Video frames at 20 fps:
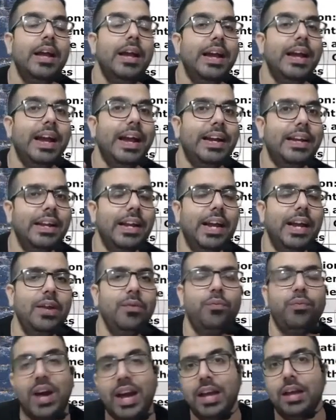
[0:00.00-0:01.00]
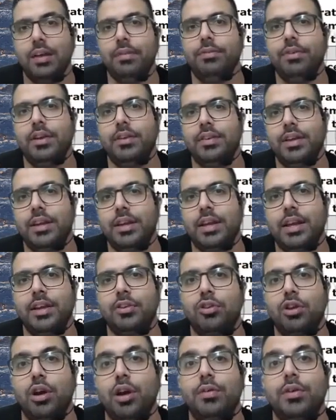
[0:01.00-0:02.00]
89.5 is in case
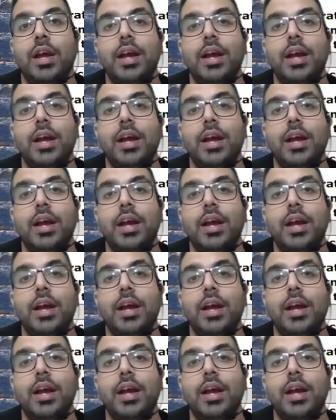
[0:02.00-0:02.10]
of